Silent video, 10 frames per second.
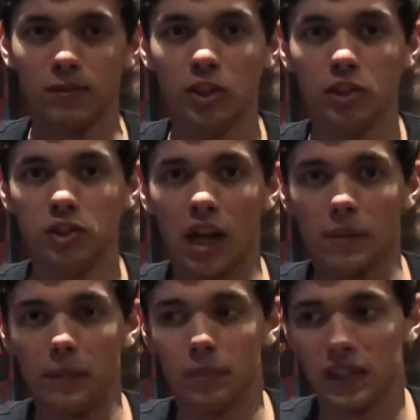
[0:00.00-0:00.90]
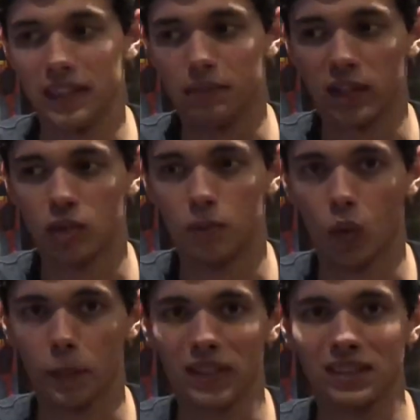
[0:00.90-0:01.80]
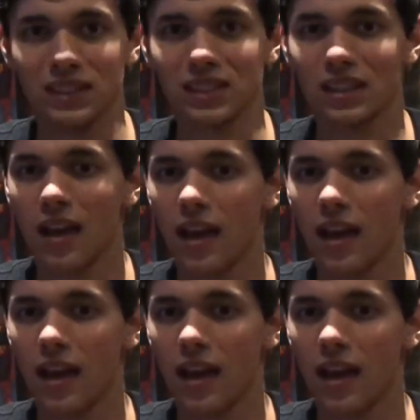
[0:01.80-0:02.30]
good job at playing Michael Morbius.